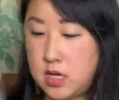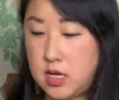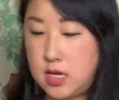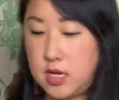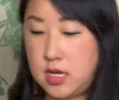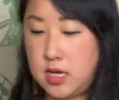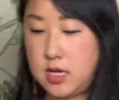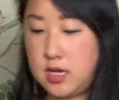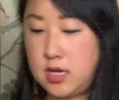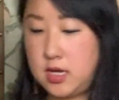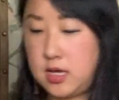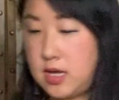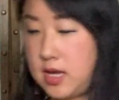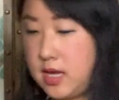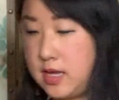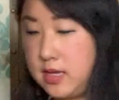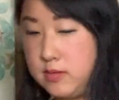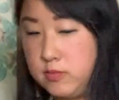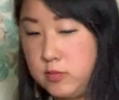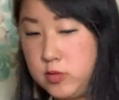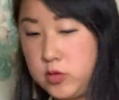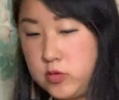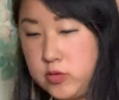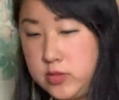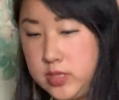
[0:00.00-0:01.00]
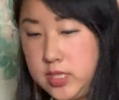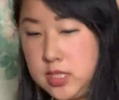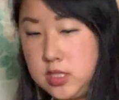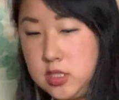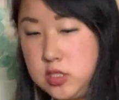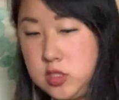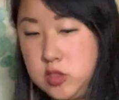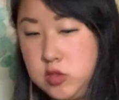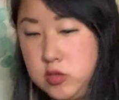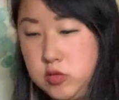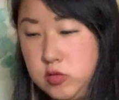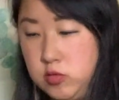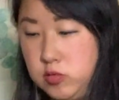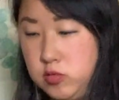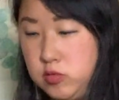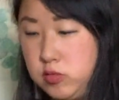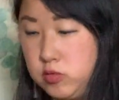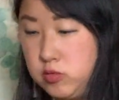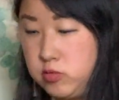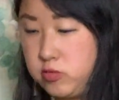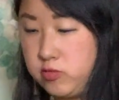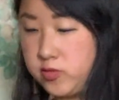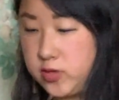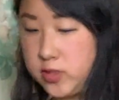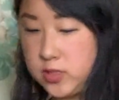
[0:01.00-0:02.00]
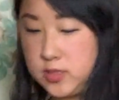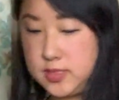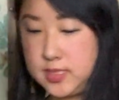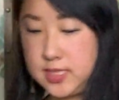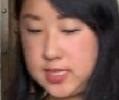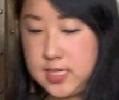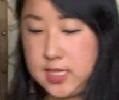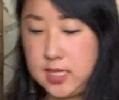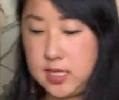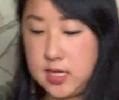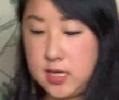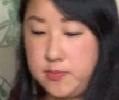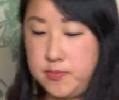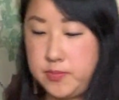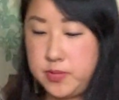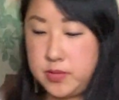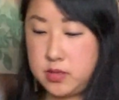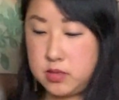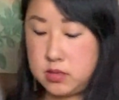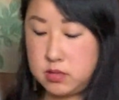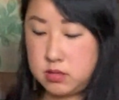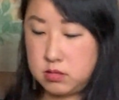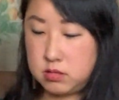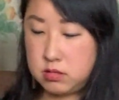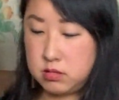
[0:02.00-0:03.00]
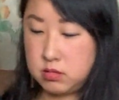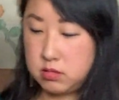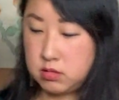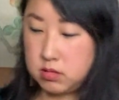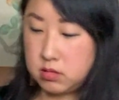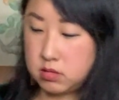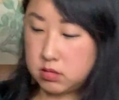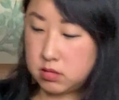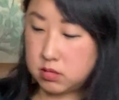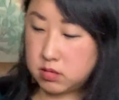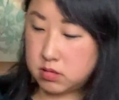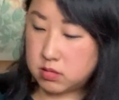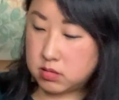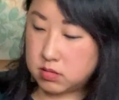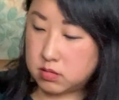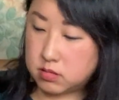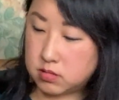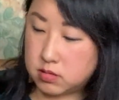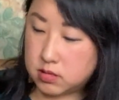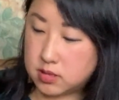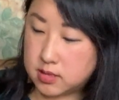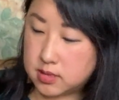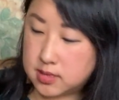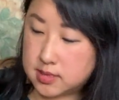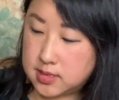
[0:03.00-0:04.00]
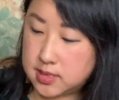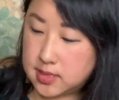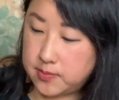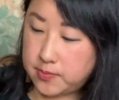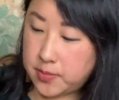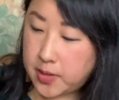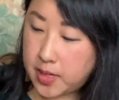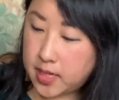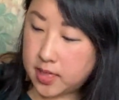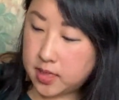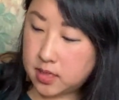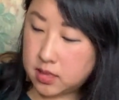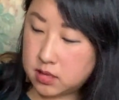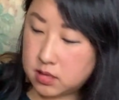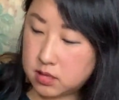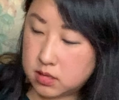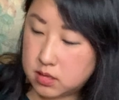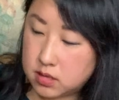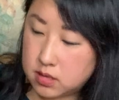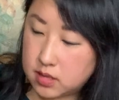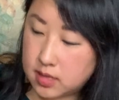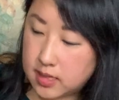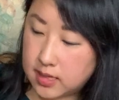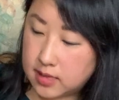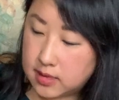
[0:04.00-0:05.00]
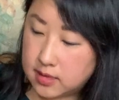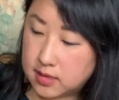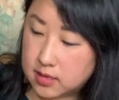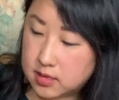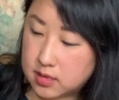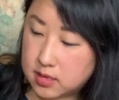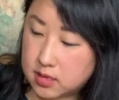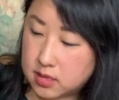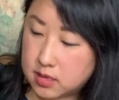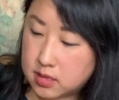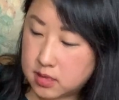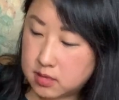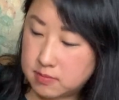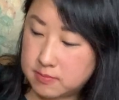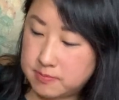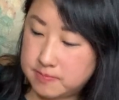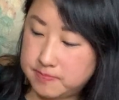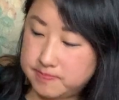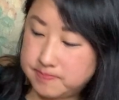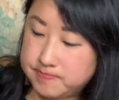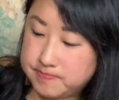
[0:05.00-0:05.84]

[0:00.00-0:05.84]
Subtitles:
I am going to first heat up this teapot and the